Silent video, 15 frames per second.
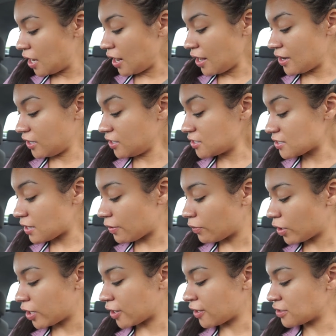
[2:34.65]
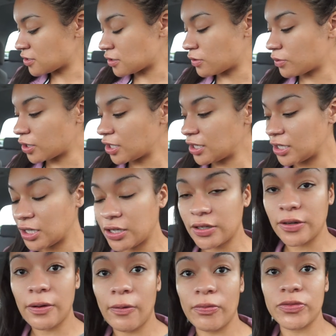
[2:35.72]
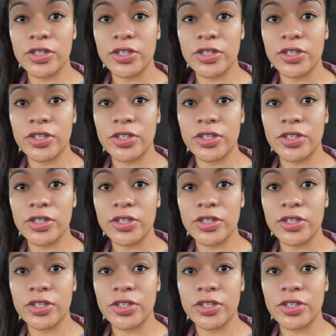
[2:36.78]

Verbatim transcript: and he's at work so we're gonna go